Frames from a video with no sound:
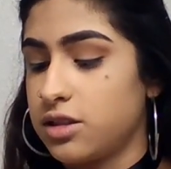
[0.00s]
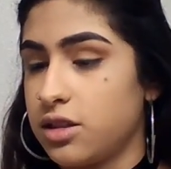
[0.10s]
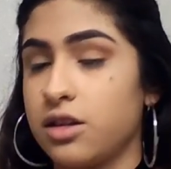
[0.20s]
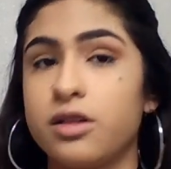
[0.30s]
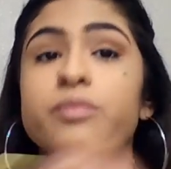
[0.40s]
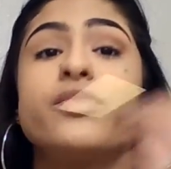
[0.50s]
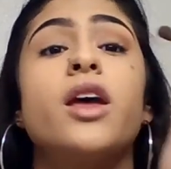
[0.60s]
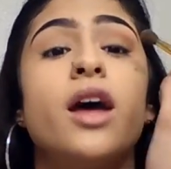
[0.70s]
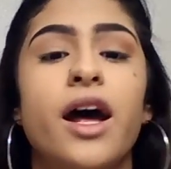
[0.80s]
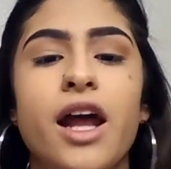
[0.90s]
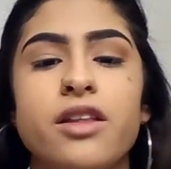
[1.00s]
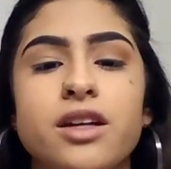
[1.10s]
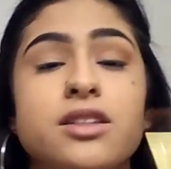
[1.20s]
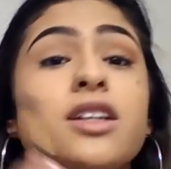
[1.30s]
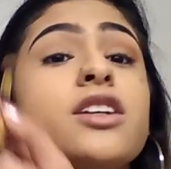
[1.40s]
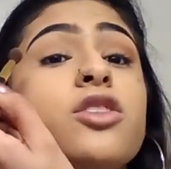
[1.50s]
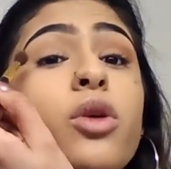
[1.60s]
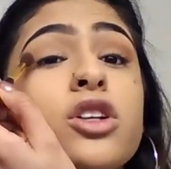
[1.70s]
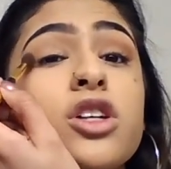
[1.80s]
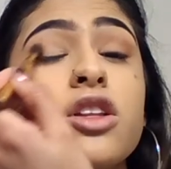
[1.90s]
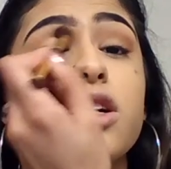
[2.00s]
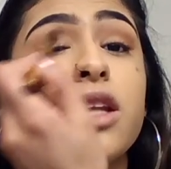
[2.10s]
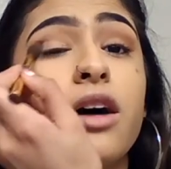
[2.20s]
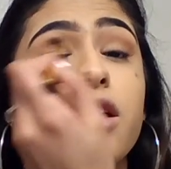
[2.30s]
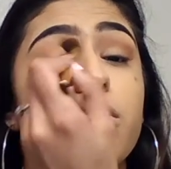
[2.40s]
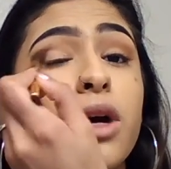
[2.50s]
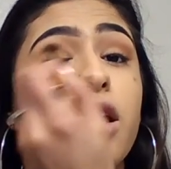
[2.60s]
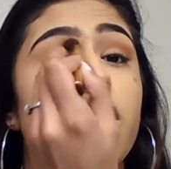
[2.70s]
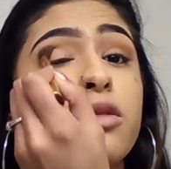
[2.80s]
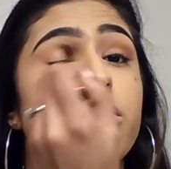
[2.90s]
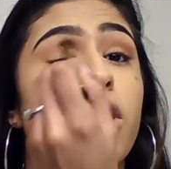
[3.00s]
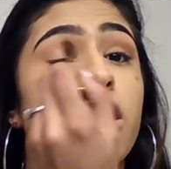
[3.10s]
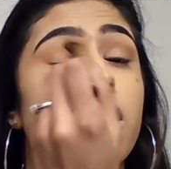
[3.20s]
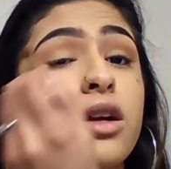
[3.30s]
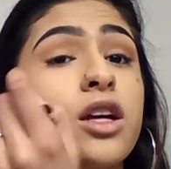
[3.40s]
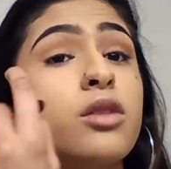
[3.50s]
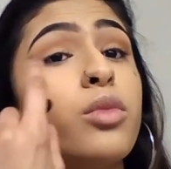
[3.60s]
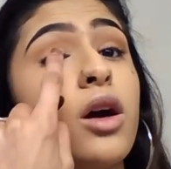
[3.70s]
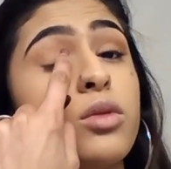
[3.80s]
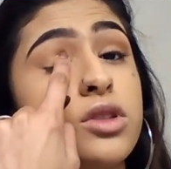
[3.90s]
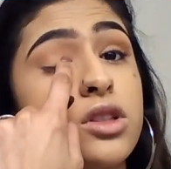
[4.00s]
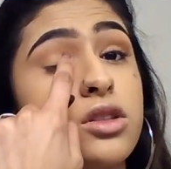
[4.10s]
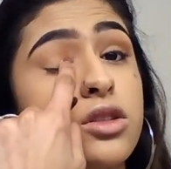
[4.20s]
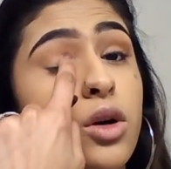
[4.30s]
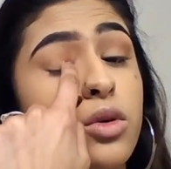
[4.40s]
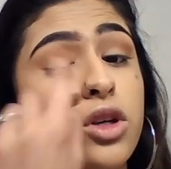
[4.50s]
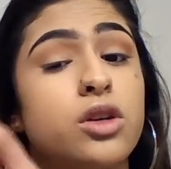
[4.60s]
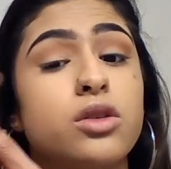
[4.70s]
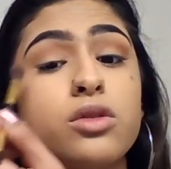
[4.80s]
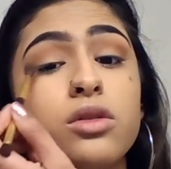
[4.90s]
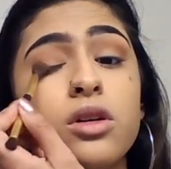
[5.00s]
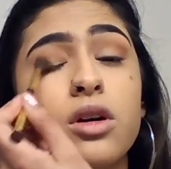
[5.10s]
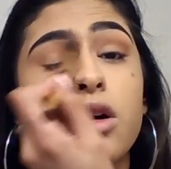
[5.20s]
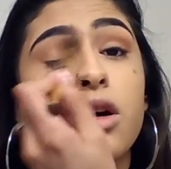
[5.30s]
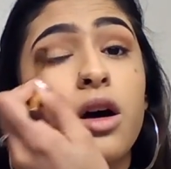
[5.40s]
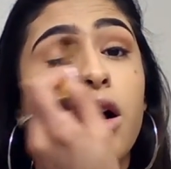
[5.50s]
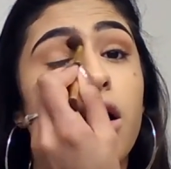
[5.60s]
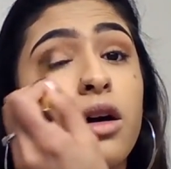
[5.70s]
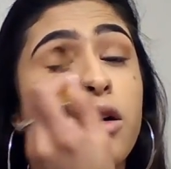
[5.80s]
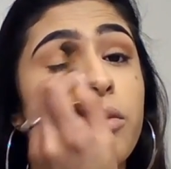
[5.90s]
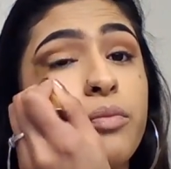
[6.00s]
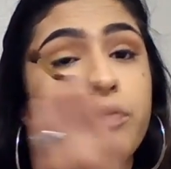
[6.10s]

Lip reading: And how they didn't know each other and how they met on in a bar was just so cute. What